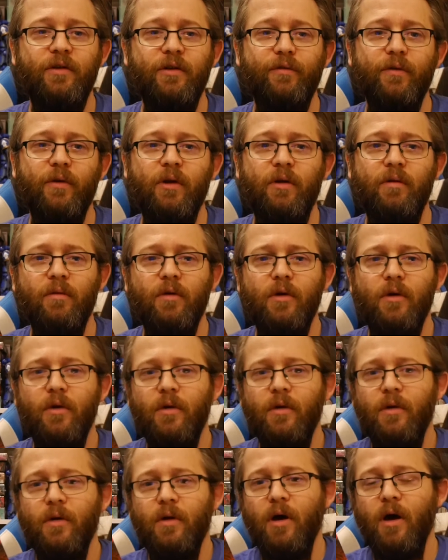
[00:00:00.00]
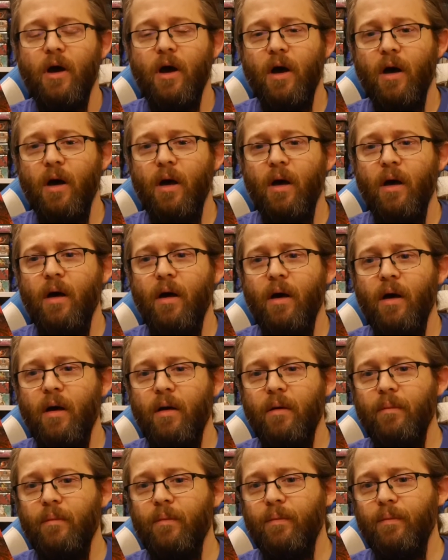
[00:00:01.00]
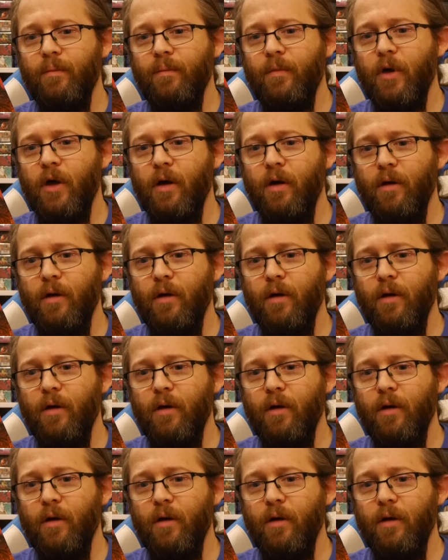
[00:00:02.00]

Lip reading: different of